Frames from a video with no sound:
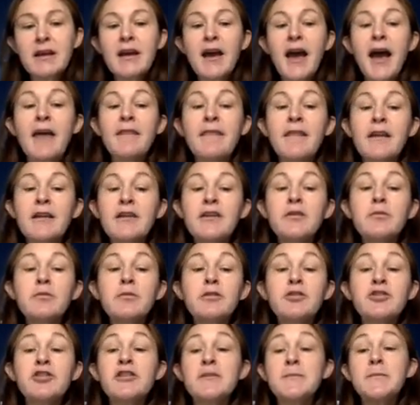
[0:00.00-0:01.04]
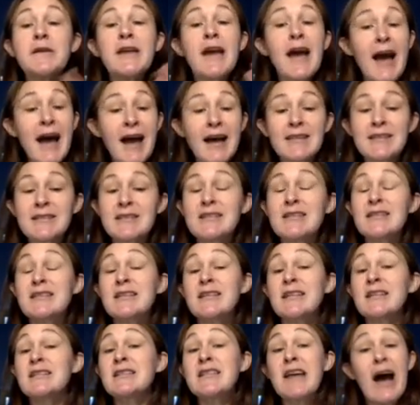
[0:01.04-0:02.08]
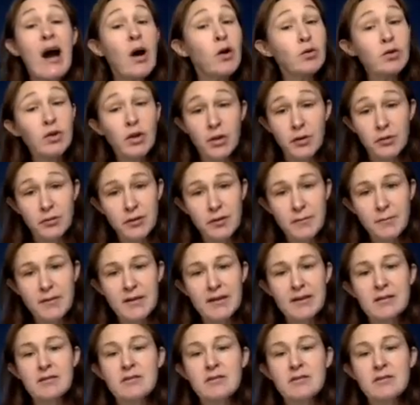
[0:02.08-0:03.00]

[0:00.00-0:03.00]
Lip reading: and then you will just be asked to download the piece.